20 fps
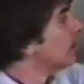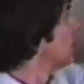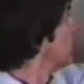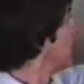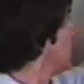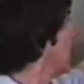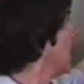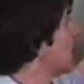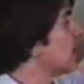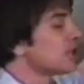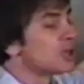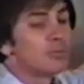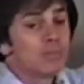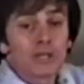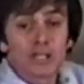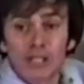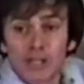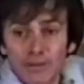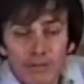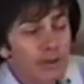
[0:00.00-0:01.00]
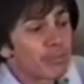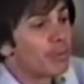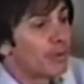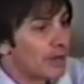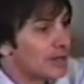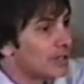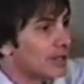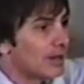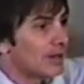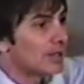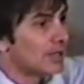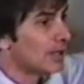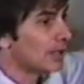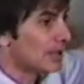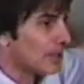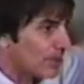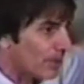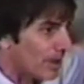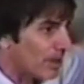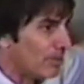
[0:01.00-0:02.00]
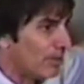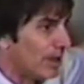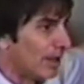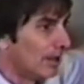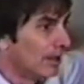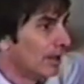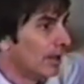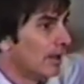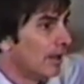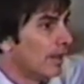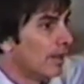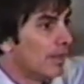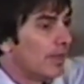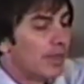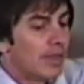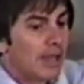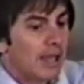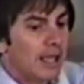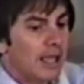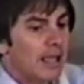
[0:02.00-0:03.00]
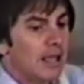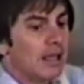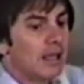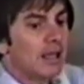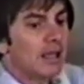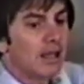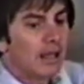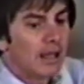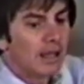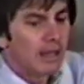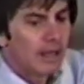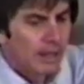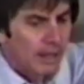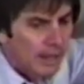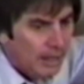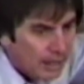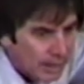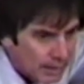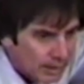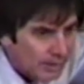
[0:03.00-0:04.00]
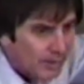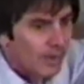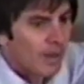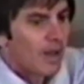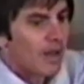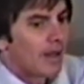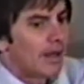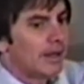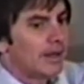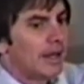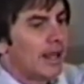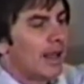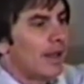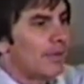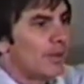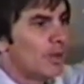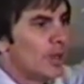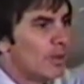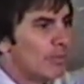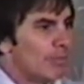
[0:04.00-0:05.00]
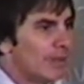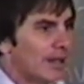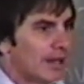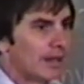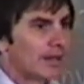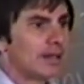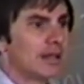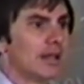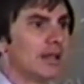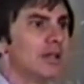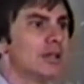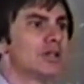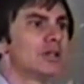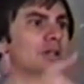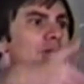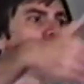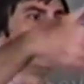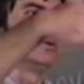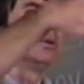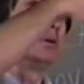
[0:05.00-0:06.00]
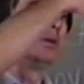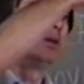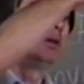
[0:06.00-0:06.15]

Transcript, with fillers: they had a specific preaching on sin. That's what I mean. They, in God, had the ability to,